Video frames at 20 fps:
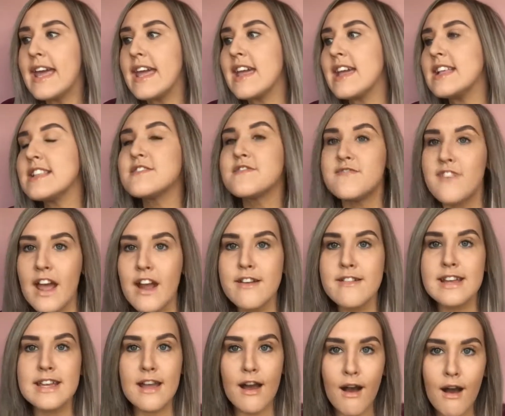It's
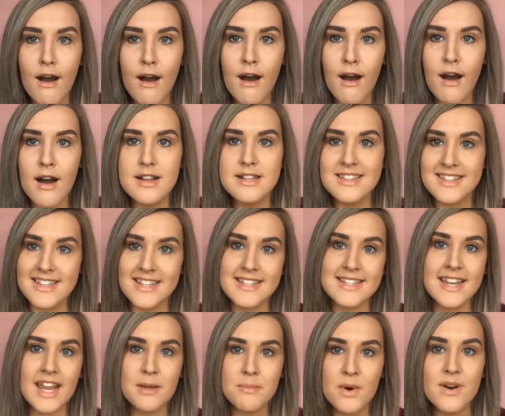very hard to
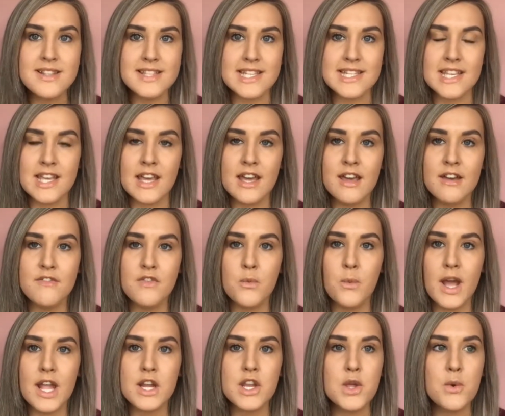stay positive
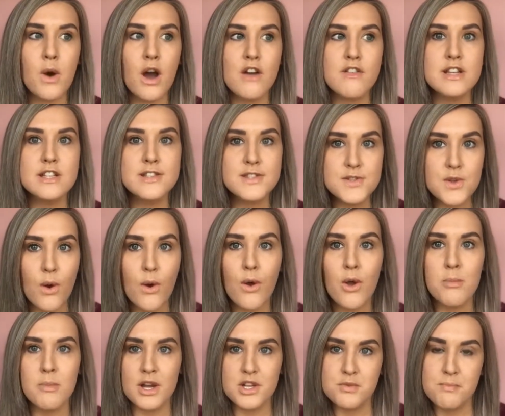when you are in
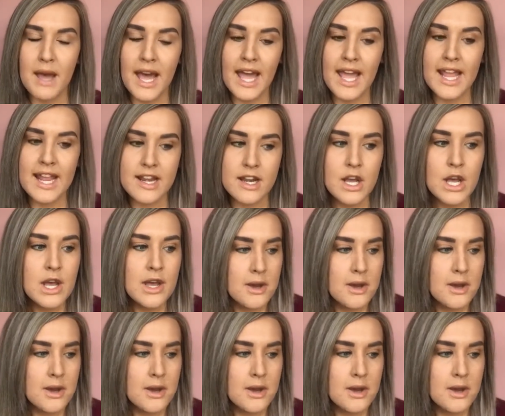so much pain.